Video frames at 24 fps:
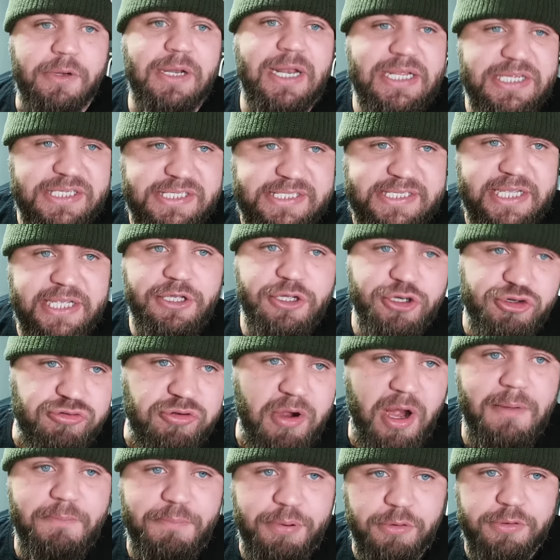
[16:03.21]
Let's see you
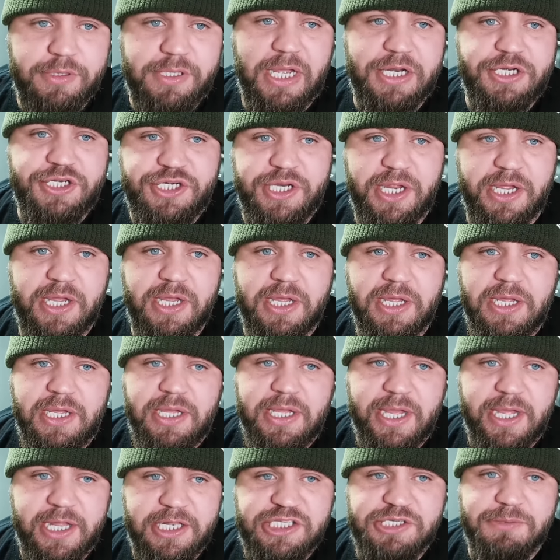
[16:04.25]
try and put that shit
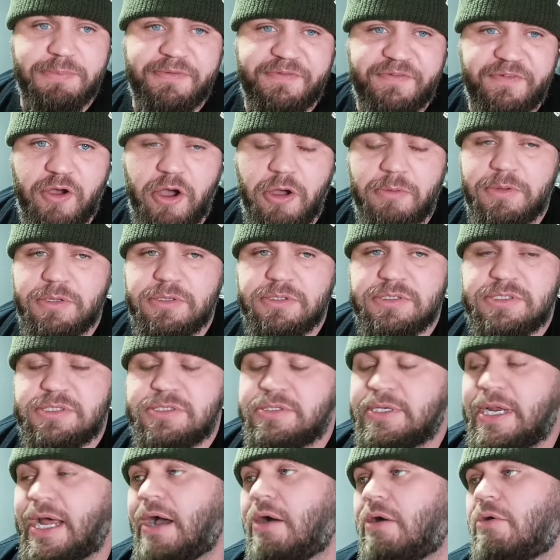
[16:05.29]
into
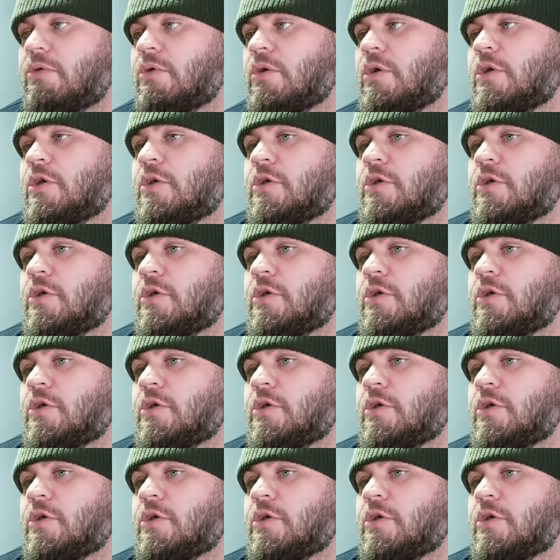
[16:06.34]
performance. Now,